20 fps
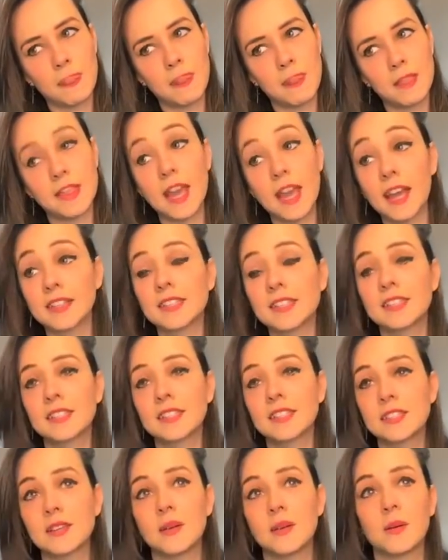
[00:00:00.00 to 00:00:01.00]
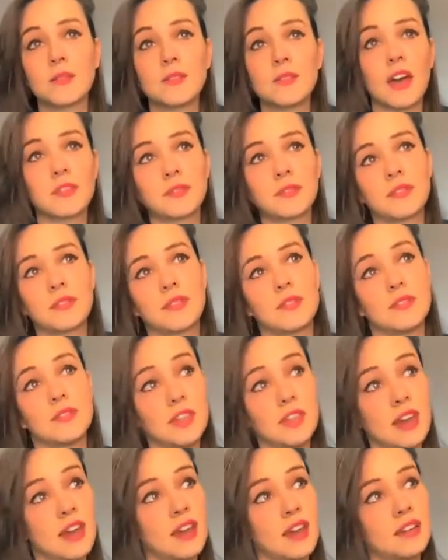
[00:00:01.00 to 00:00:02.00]
Yes. That
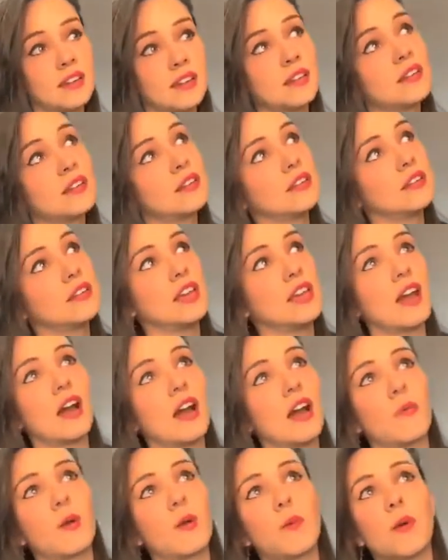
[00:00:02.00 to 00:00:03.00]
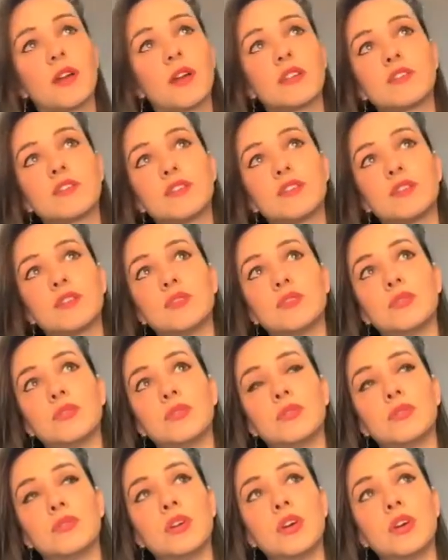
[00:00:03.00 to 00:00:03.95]
then yeah, we went to